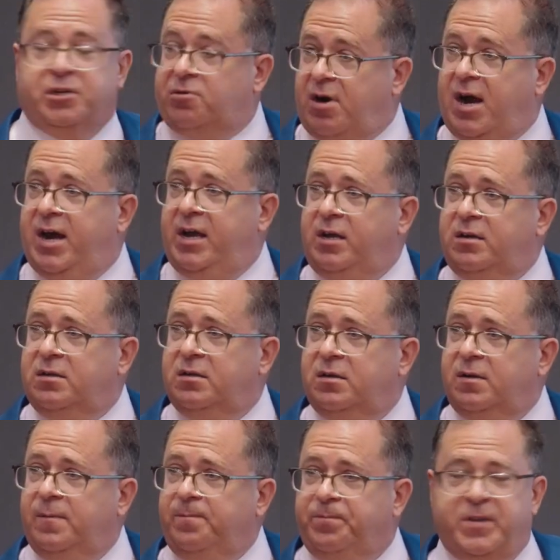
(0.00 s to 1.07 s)
right?
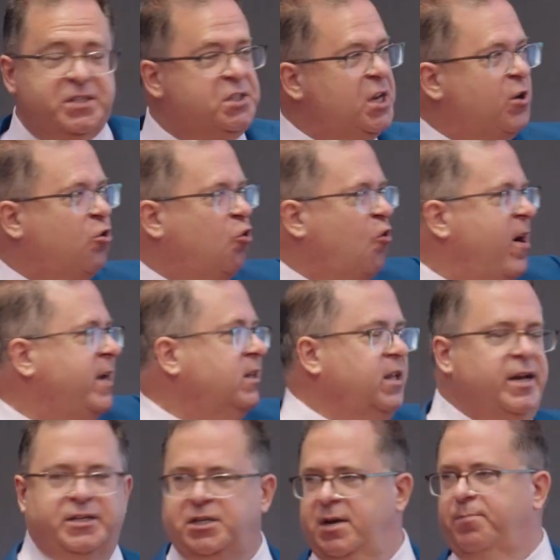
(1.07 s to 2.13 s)
This is a great
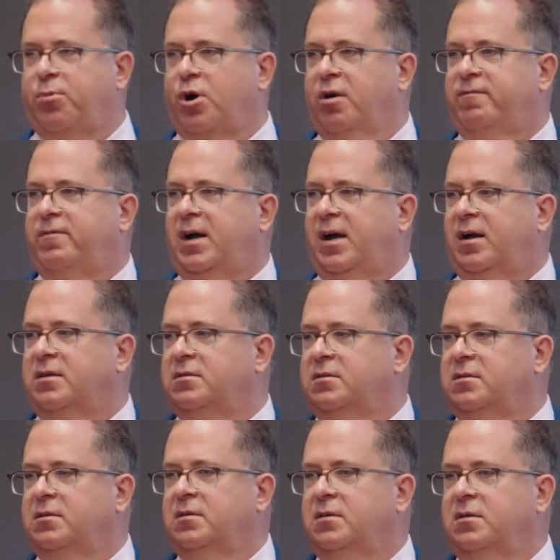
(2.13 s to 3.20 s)
LinkedIn profile.
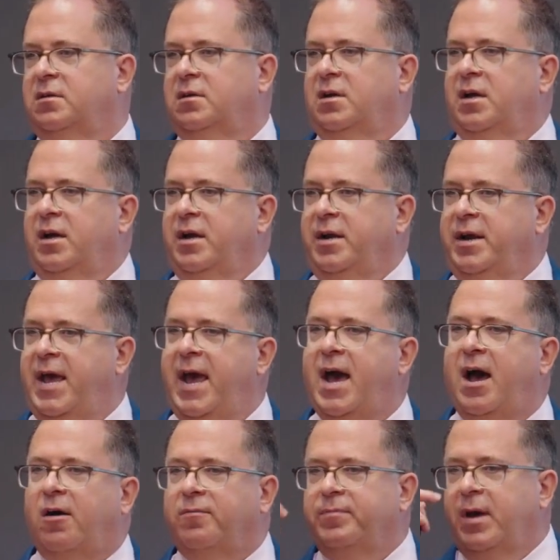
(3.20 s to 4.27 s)

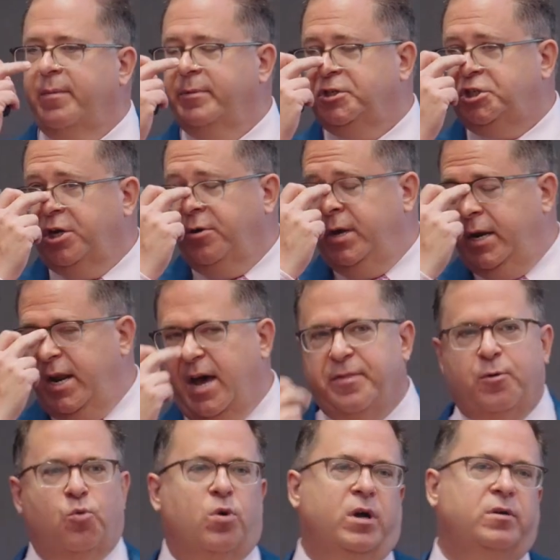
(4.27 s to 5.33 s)
Now, I'm going to show you another
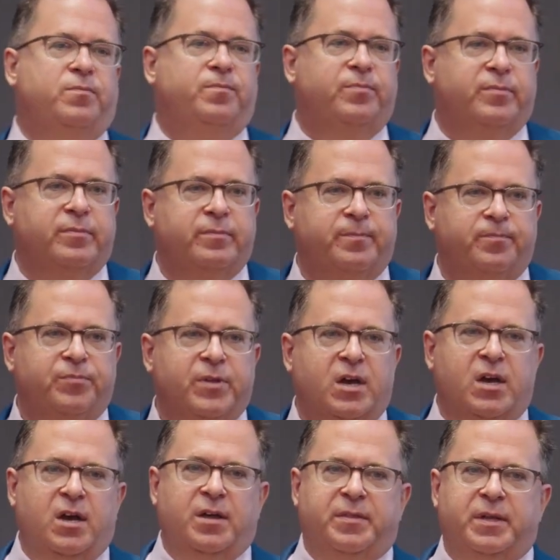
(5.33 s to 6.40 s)
one.
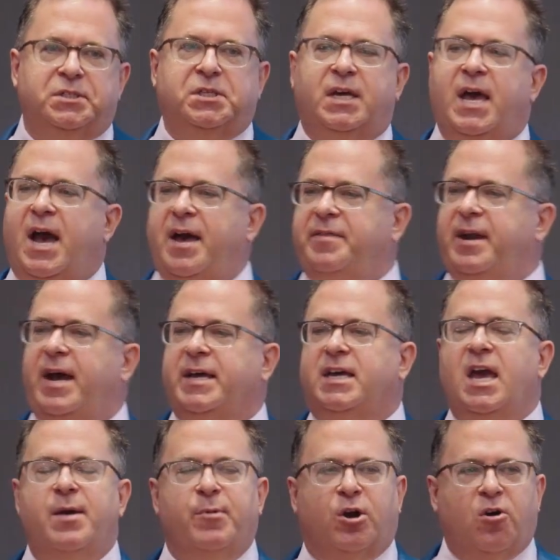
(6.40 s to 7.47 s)
This is a guy that I
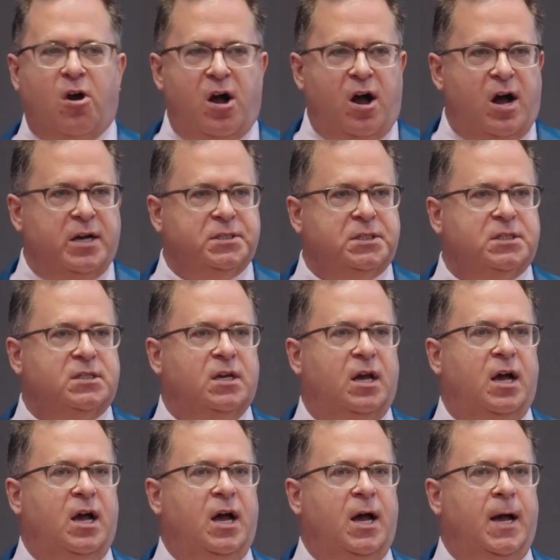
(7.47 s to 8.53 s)
came across.
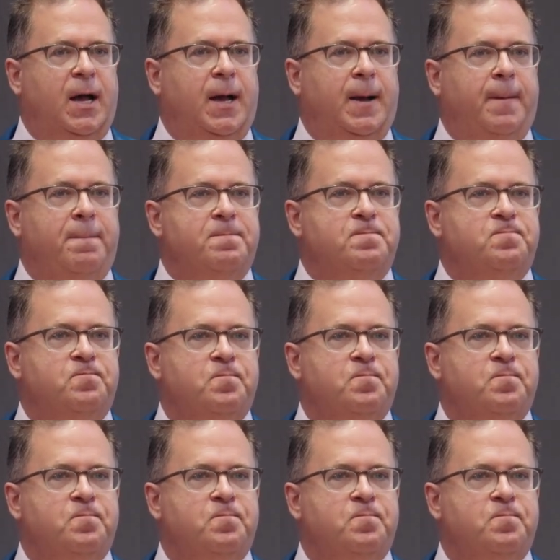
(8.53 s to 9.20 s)
I'm